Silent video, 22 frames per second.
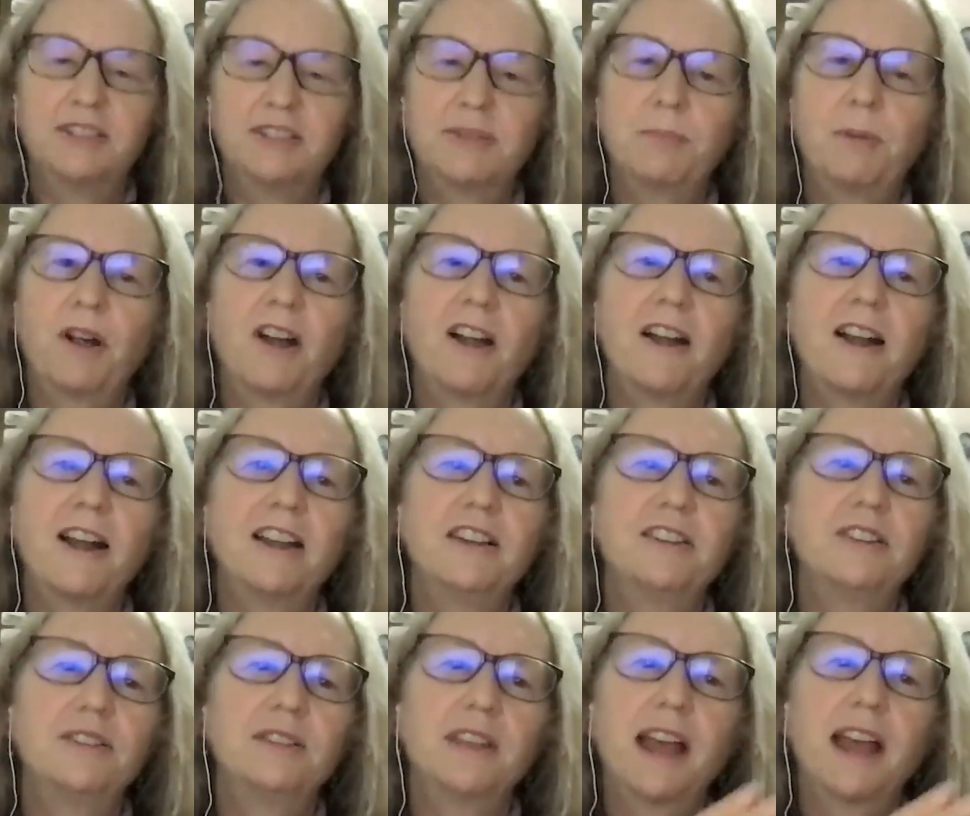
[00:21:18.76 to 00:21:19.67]
part, I
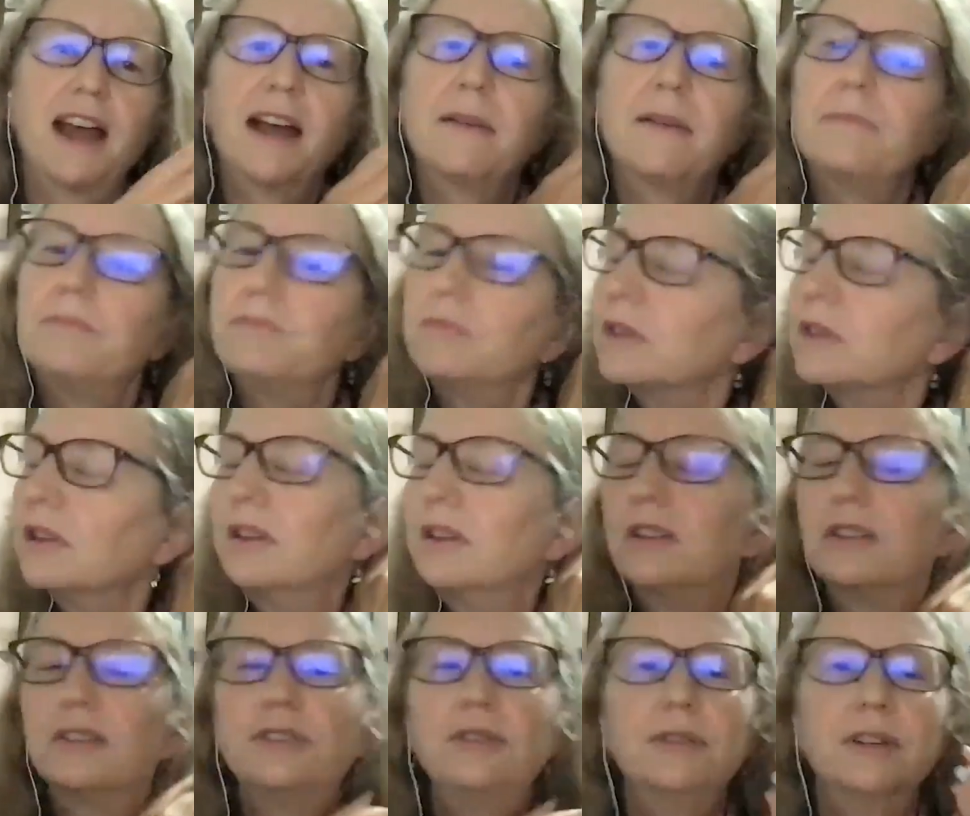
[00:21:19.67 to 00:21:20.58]
do that
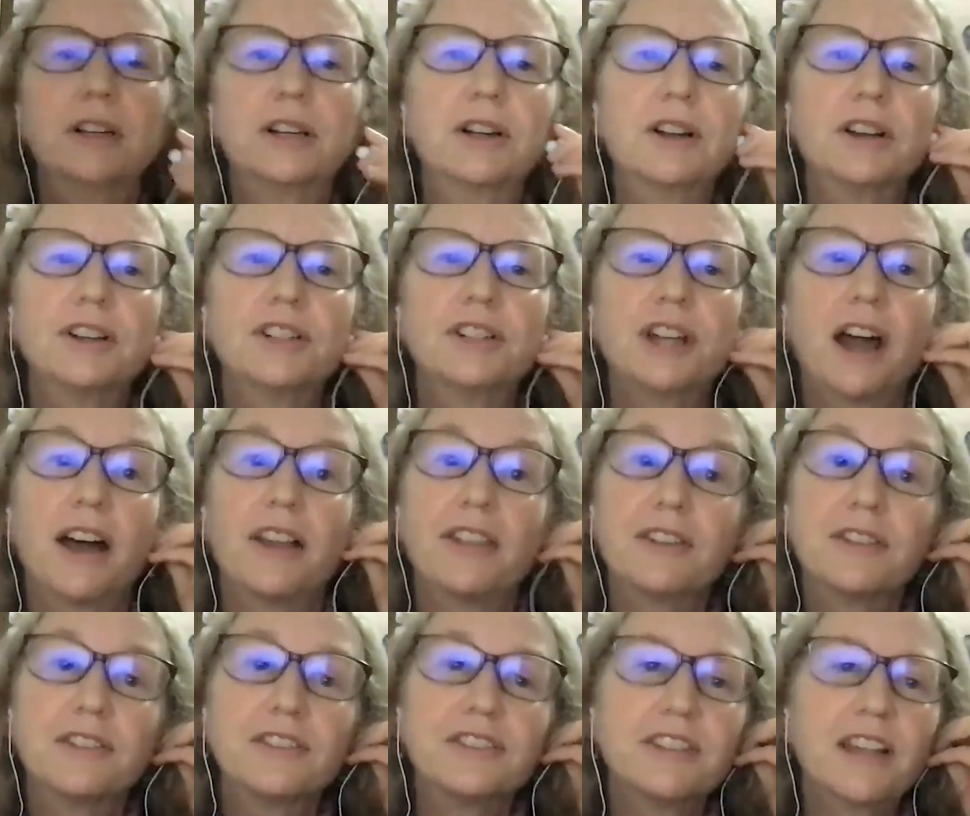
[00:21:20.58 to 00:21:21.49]
to encourage
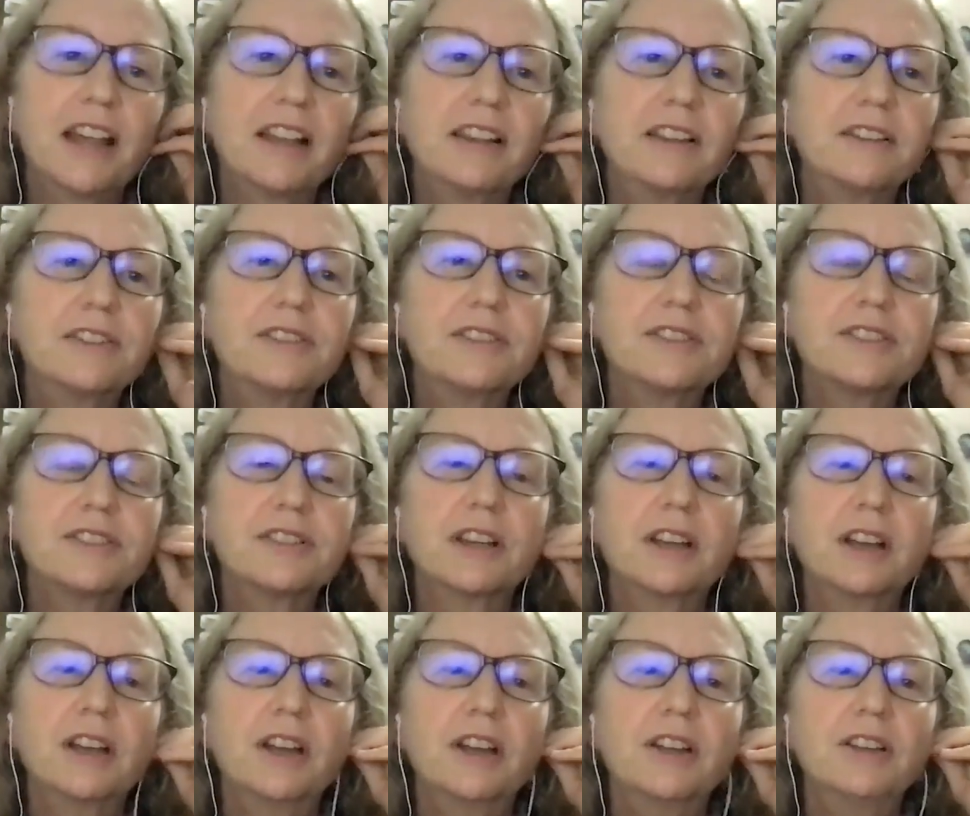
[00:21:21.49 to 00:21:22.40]
other settlers
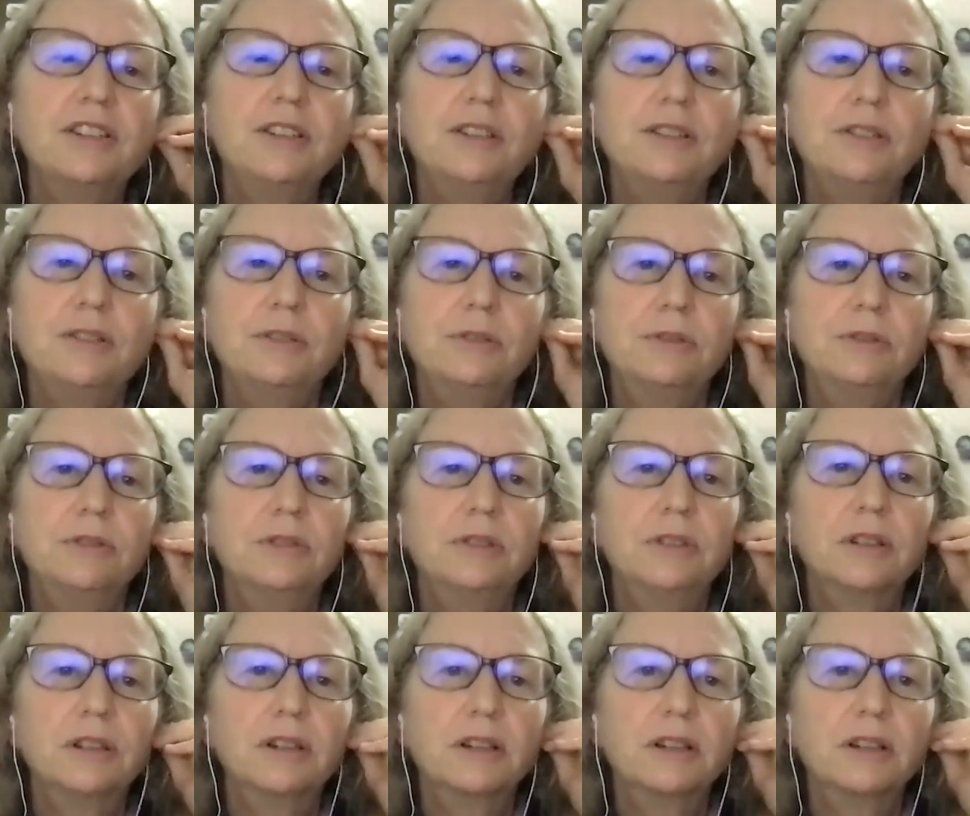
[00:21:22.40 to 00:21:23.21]
to